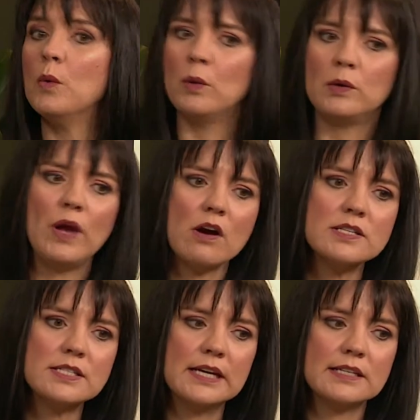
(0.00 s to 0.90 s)
Well, what we are
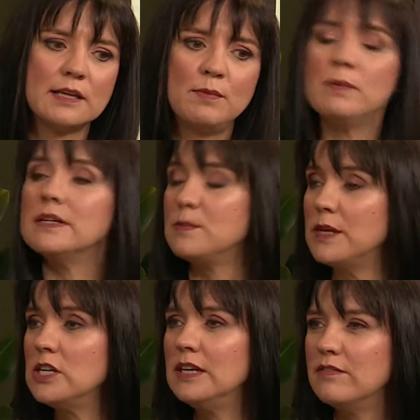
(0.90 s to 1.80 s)
seeing is that people,
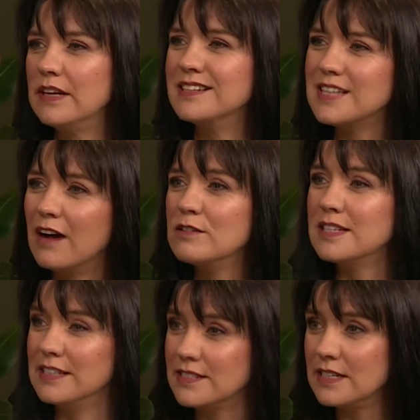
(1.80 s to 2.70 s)
especially living in towns
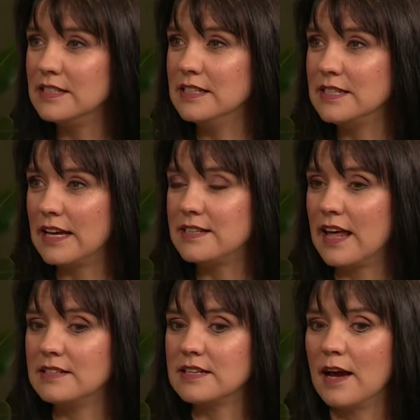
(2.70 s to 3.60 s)
and in cities that
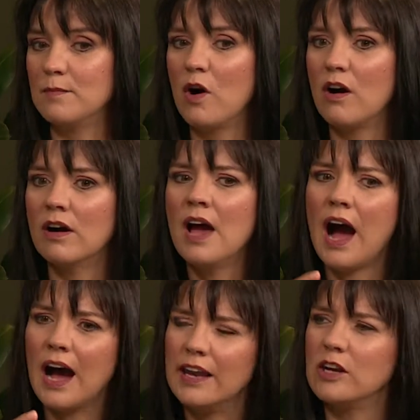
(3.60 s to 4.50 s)
that um, are
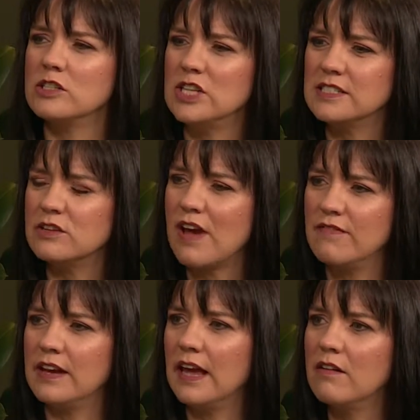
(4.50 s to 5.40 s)
highly congested
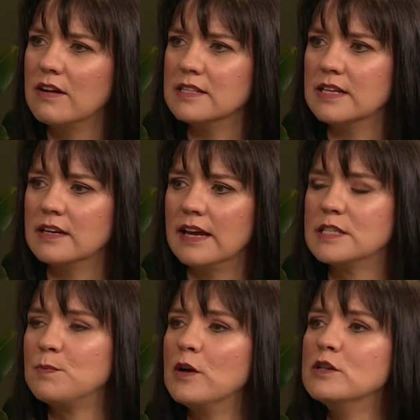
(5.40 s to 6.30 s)
traffic areas and
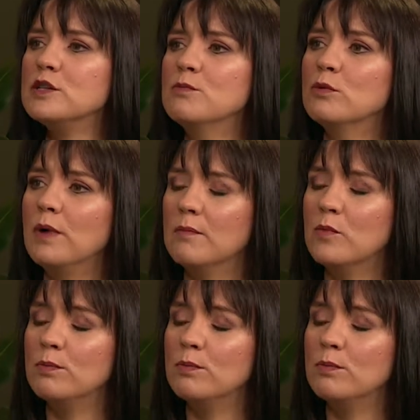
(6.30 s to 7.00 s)
exposed to more uh,